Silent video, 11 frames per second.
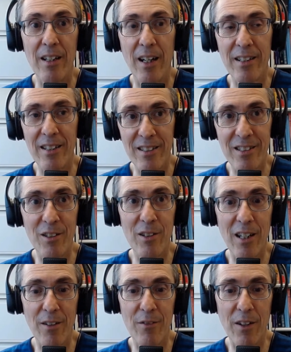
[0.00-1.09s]
I can't do
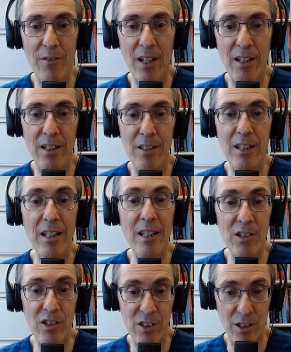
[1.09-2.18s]
that if they've got a
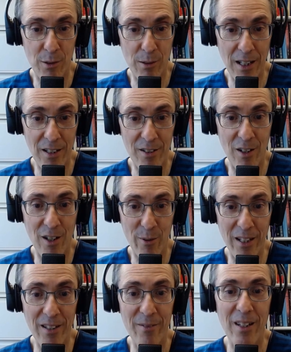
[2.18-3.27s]
dehiscent carotid artery.